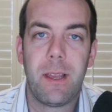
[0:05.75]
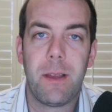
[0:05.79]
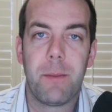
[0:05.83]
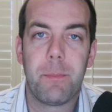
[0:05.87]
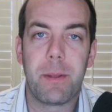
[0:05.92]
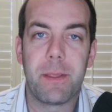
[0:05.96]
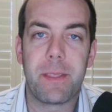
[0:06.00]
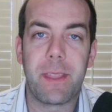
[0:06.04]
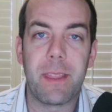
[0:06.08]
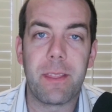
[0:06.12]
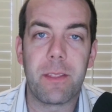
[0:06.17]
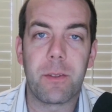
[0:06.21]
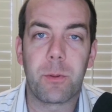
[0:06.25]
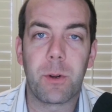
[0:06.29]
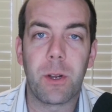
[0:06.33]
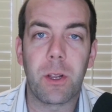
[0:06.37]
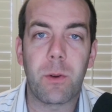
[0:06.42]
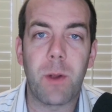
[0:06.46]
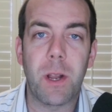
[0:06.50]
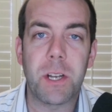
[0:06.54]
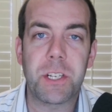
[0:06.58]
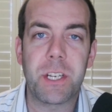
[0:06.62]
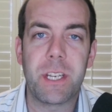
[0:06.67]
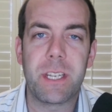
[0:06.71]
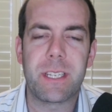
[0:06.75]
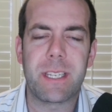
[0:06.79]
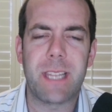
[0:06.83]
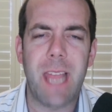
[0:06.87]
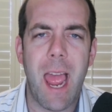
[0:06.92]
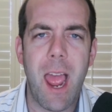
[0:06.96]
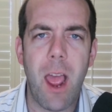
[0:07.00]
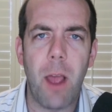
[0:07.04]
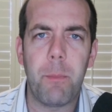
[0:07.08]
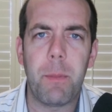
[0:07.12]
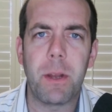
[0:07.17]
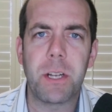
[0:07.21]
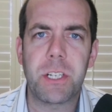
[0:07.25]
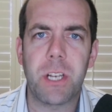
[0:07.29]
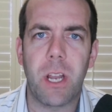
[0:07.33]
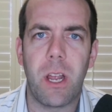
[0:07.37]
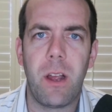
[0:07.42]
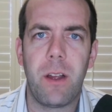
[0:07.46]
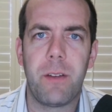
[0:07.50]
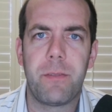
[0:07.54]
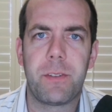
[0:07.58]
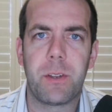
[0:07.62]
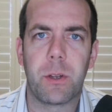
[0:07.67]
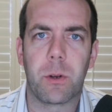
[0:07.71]
But then the real question is, how much
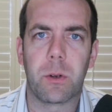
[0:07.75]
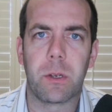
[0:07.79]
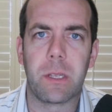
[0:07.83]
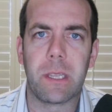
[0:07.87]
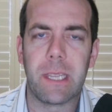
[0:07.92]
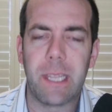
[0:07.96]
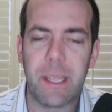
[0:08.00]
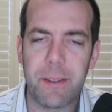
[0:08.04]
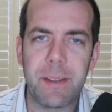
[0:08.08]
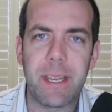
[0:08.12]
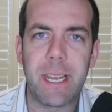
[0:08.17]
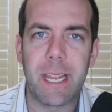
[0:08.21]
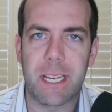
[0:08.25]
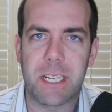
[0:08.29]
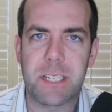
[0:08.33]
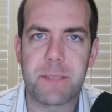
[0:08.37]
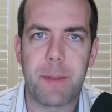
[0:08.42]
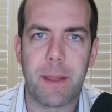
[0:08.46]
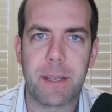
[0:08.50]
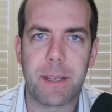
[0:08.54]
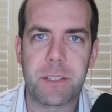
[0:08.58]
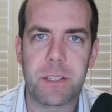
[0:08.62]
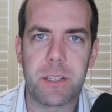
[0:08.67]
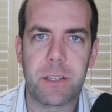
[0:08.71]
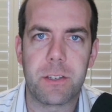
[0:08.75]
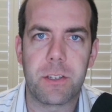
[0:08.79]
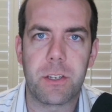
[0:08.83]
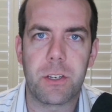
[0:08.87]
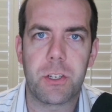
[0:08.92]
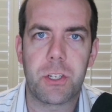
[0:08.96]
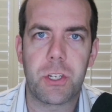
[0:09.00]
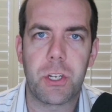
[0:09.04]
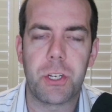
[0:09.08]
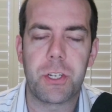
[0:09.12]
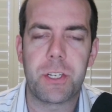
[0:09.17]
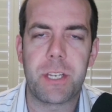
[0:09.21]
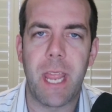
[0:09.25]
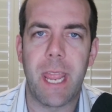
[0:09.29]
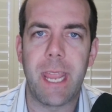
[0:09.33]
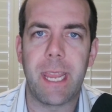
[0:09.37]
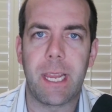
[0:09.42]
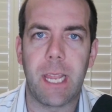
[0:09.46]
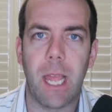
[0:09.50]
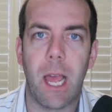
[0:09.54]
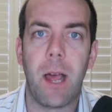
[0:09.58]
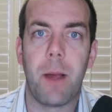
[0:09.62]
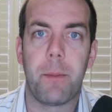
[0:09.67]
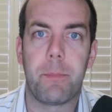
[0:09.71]
of your living expenses should
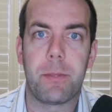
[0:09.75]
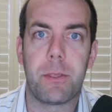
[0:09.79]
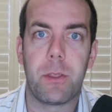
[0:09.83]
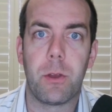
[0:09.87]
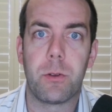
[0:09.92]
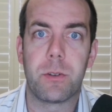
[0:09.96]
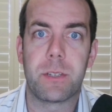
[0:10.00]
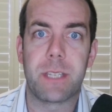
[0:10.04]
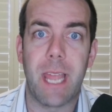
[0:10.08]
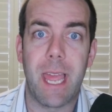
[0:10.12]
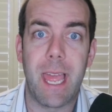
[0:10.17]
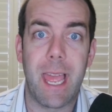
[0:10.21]
take up those